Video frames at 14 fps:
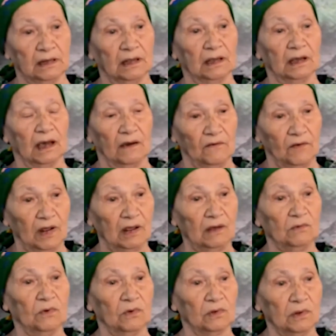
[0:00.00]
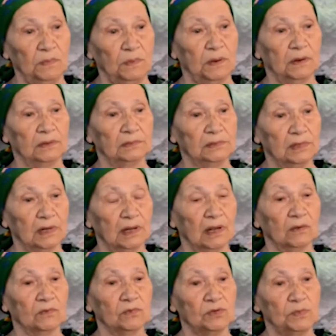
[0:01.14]
that someone with bandaged
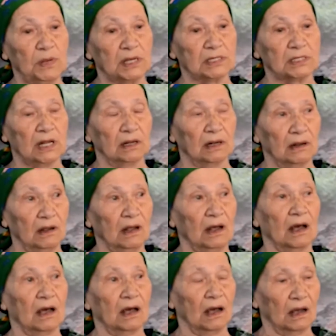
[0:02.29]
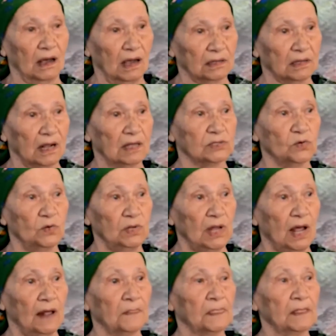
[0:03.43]
head was walking towards, I was
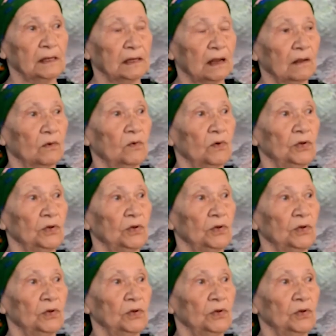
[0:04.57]
terrified.